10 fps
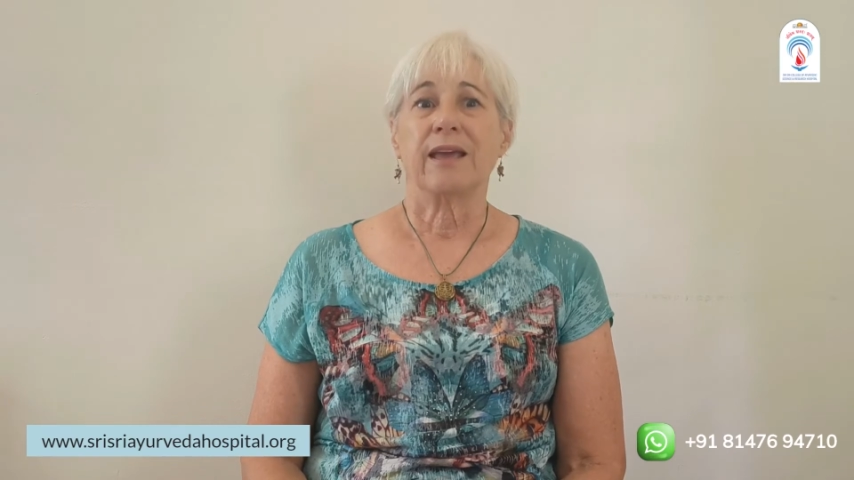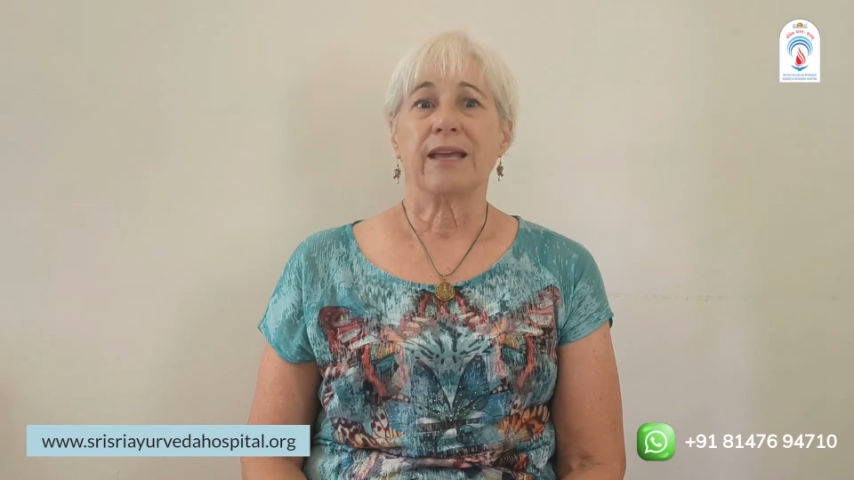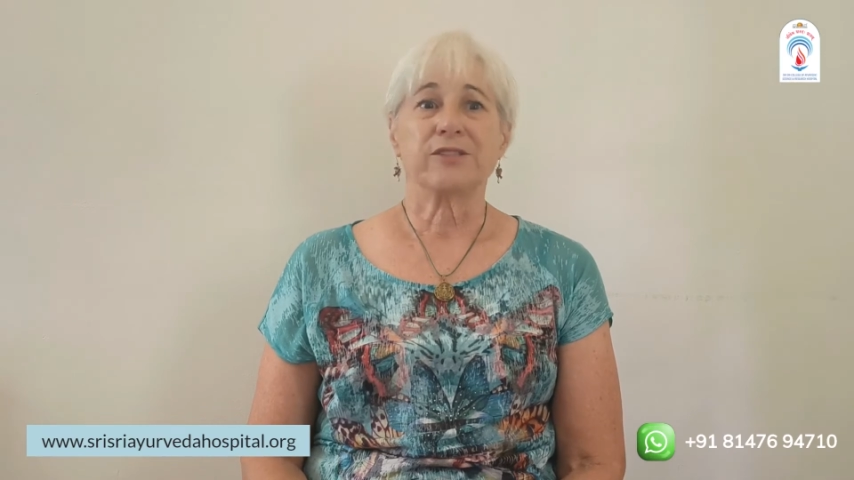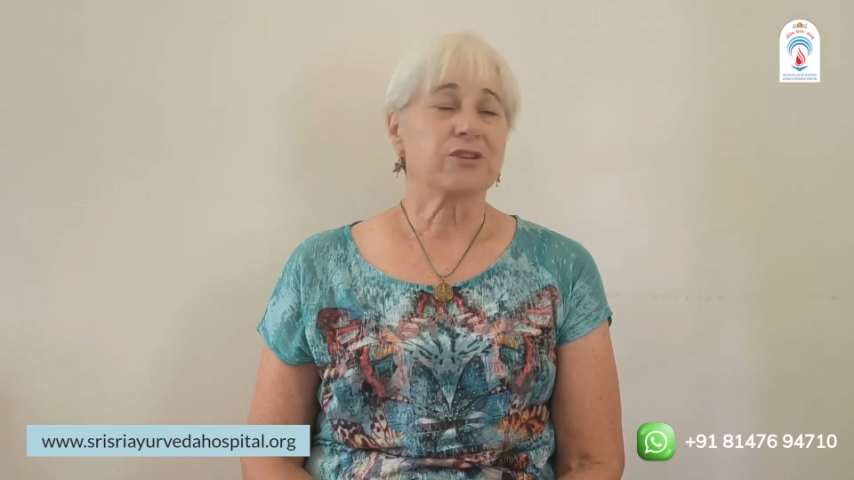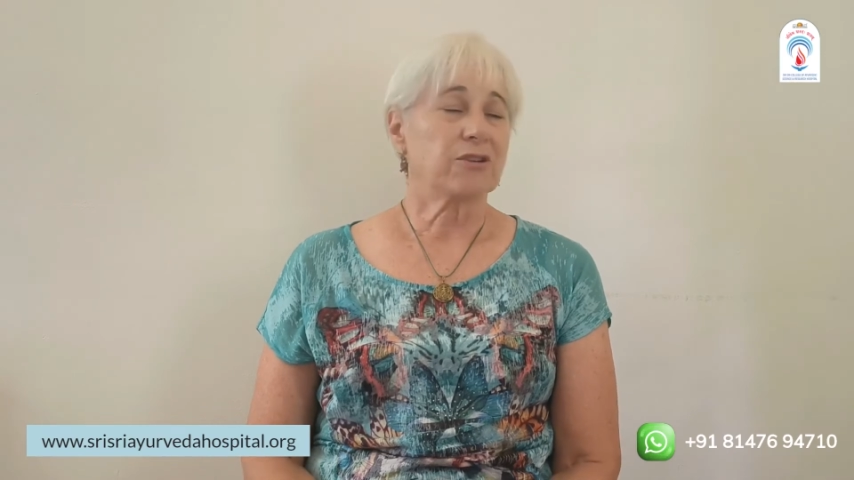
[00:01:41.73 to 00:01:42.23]

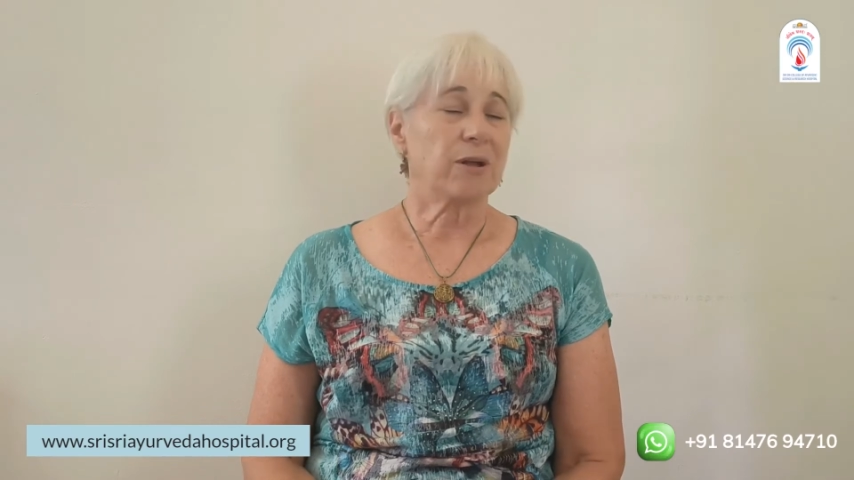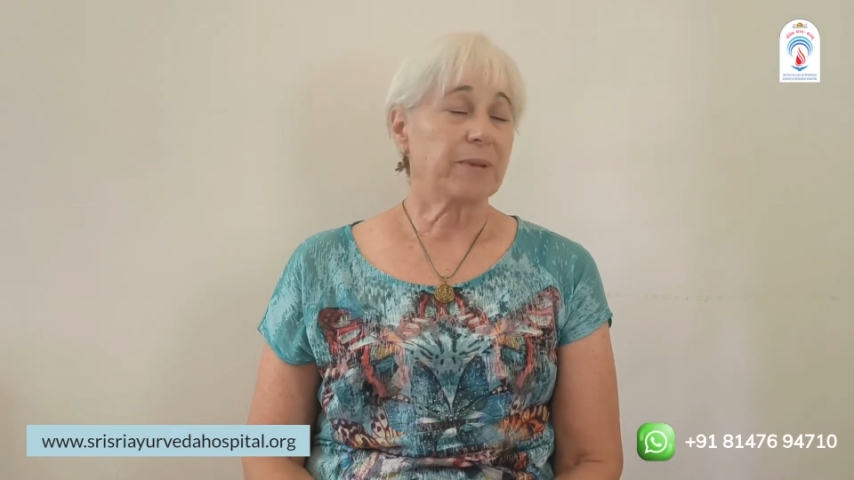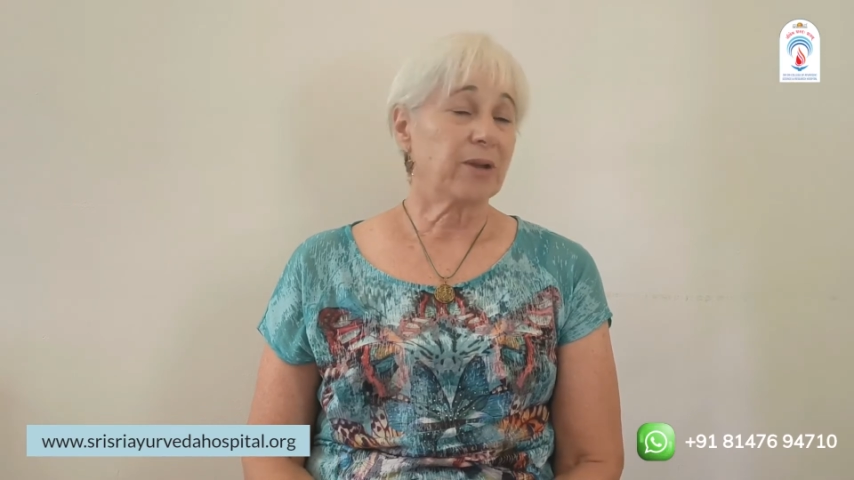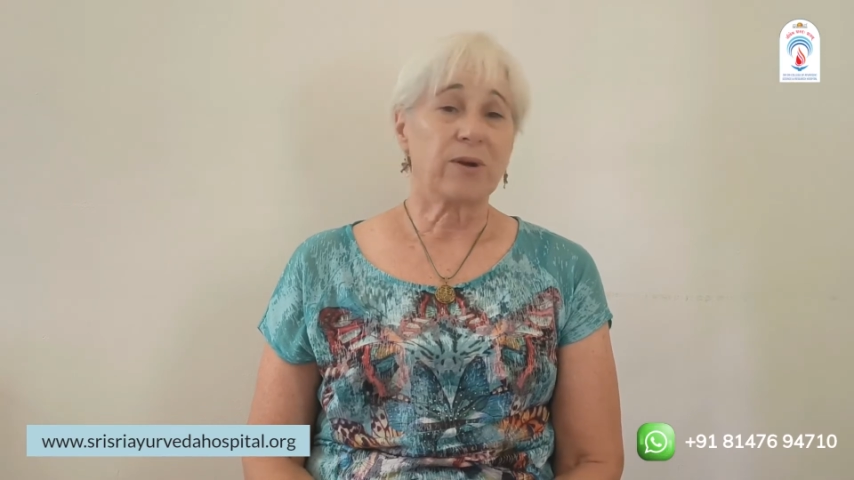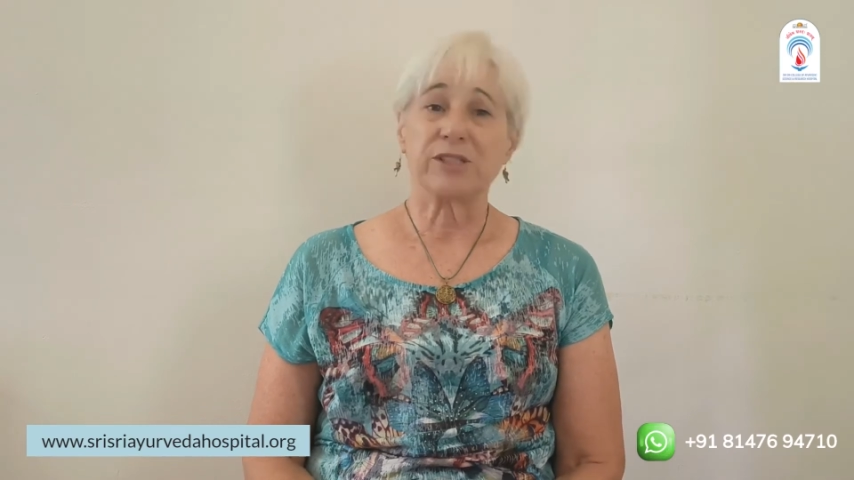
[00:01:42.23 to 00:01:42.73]
answered all
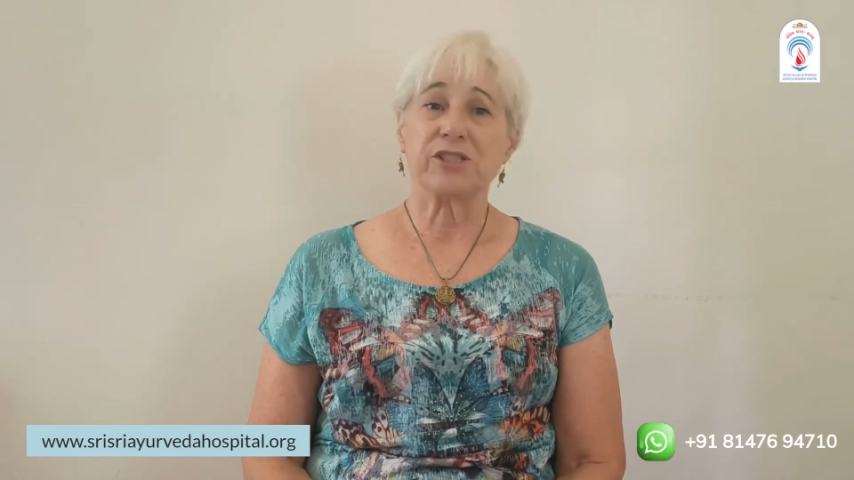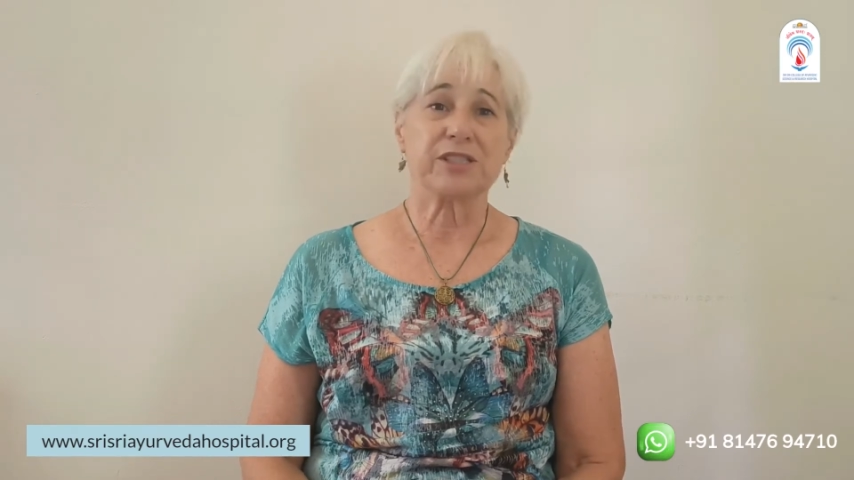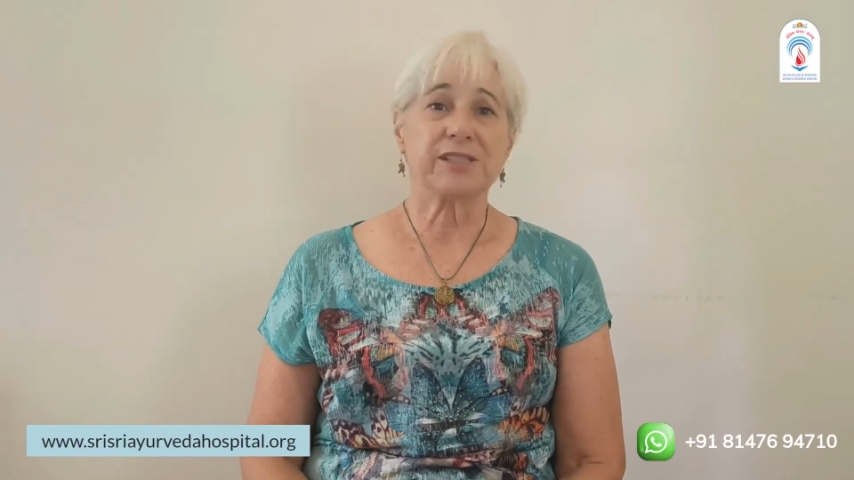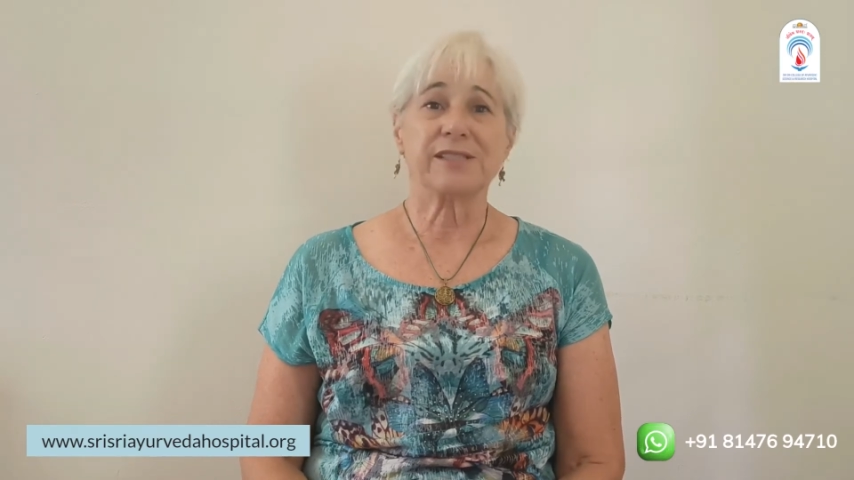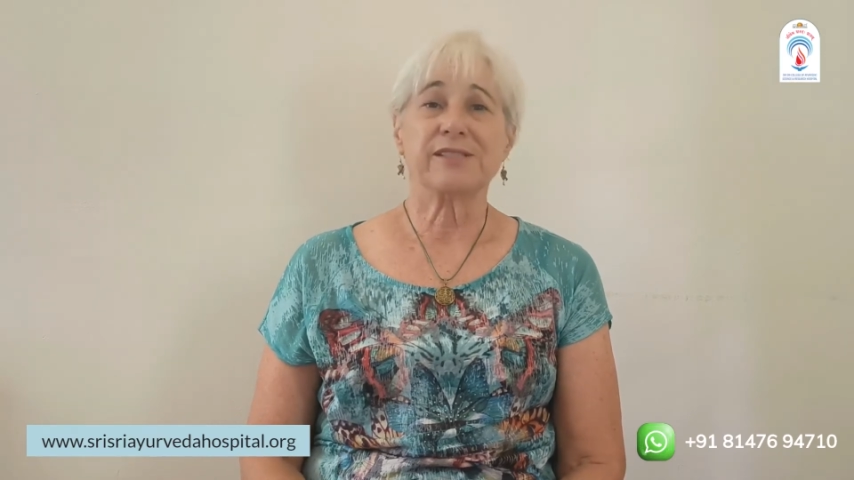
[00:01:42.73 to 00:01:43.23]
my
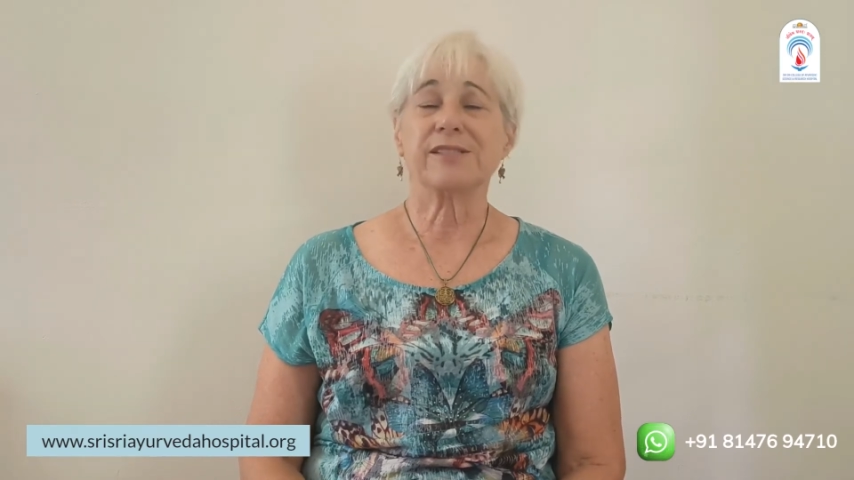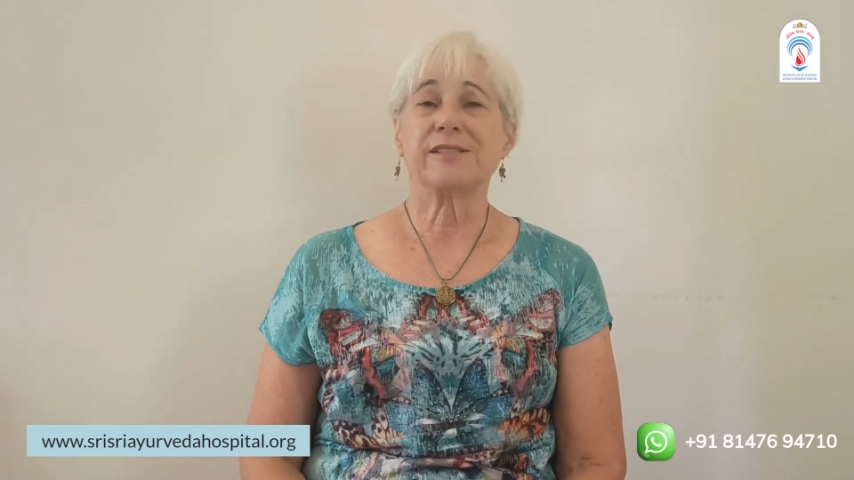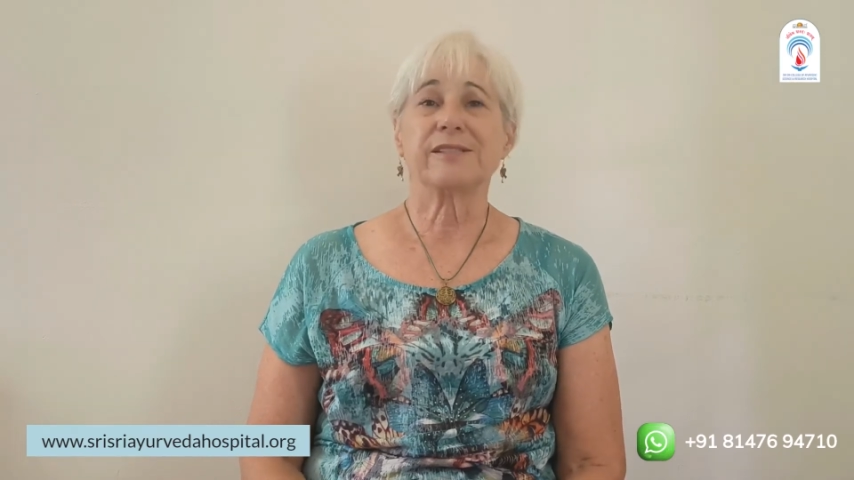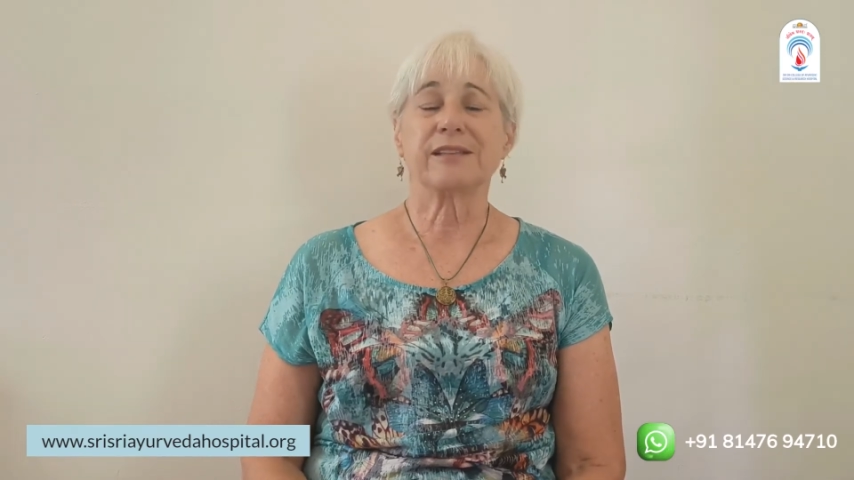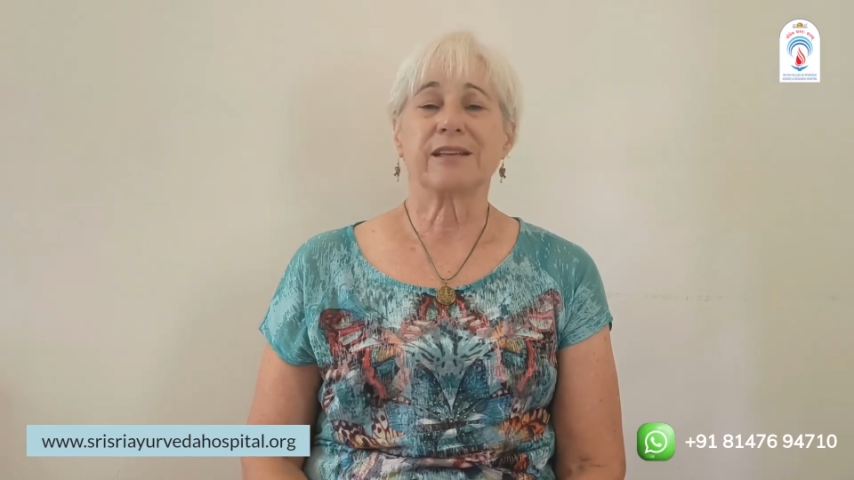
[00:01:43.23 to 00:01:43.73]

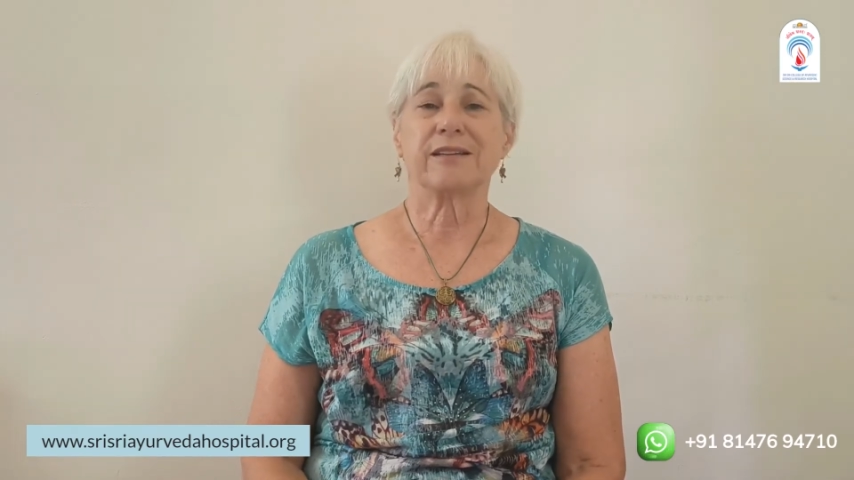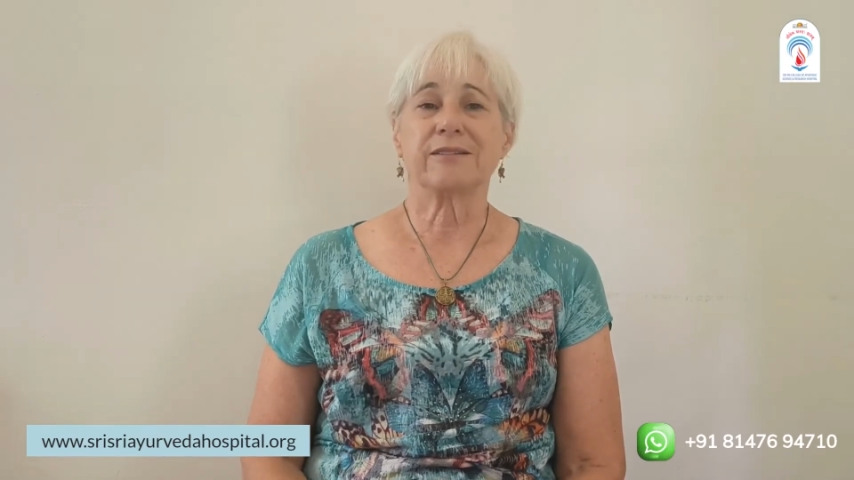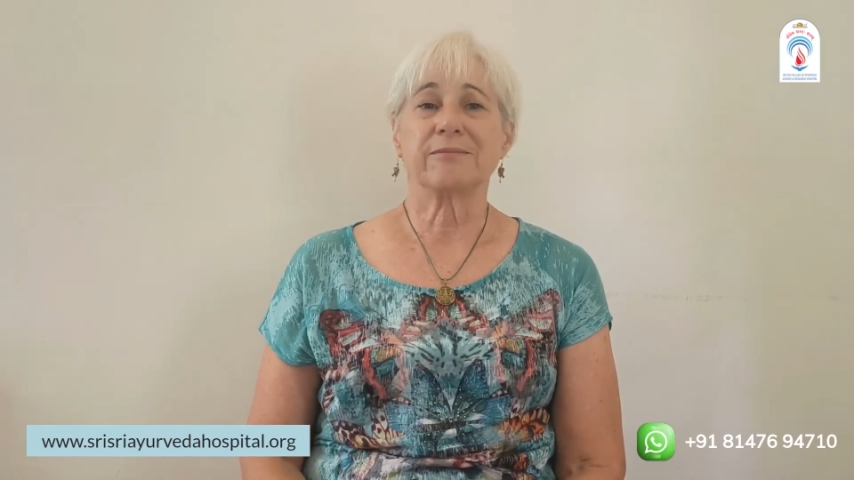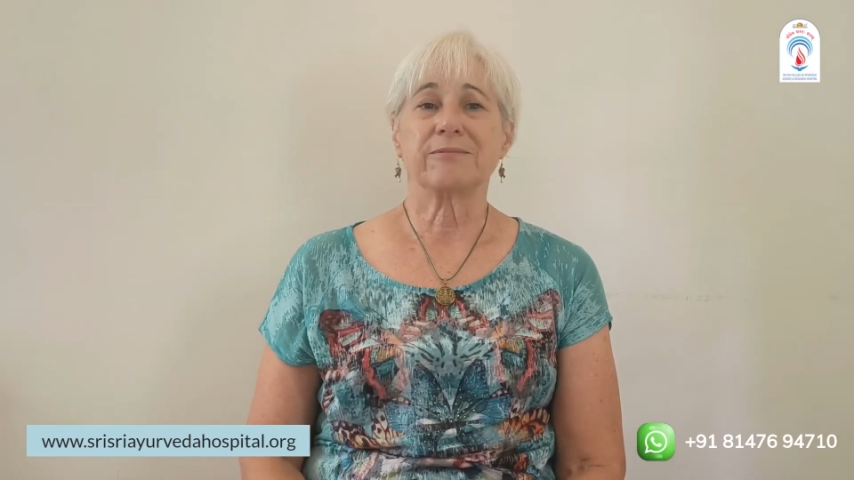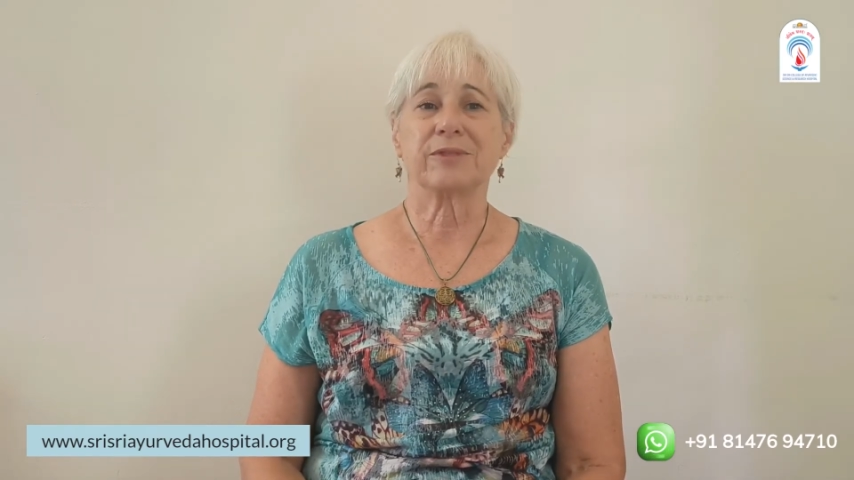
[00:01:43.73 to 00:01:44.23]
questions, um,